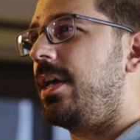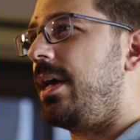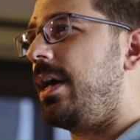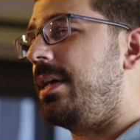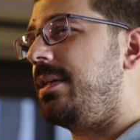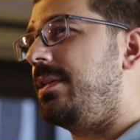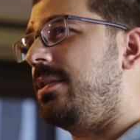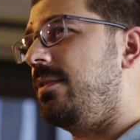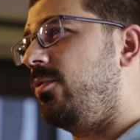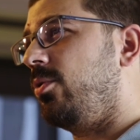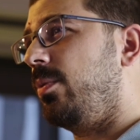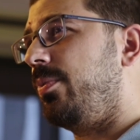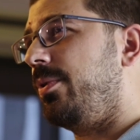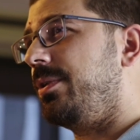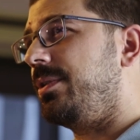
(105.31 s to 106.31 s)
and a
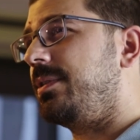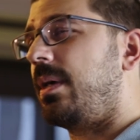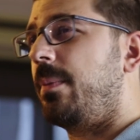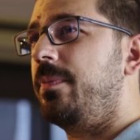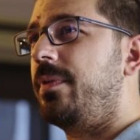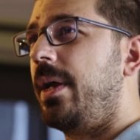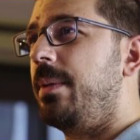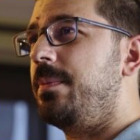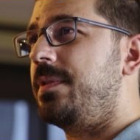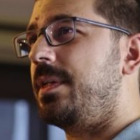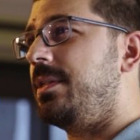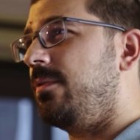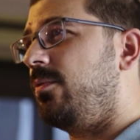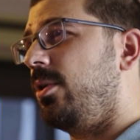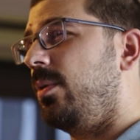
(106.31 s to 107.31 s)
developer, sometimes a
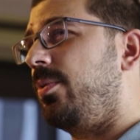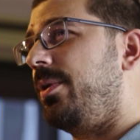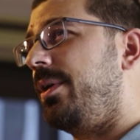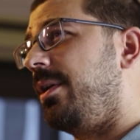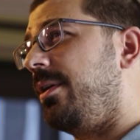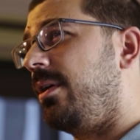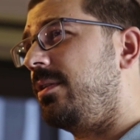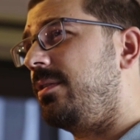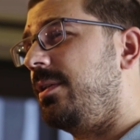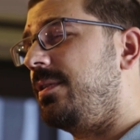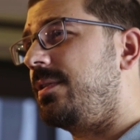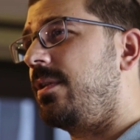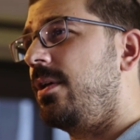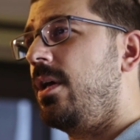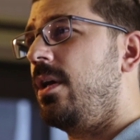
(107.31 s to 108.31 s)
developer and an artist.